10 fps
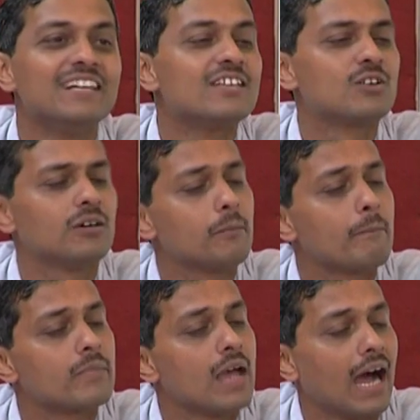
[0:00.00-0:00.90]
So,
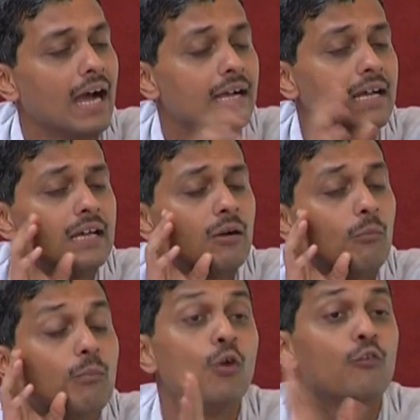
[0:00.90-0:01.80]

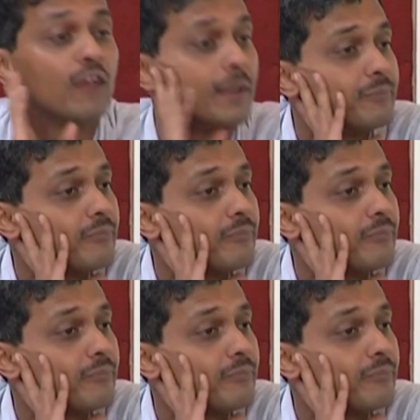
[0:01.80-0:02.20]
blue flame.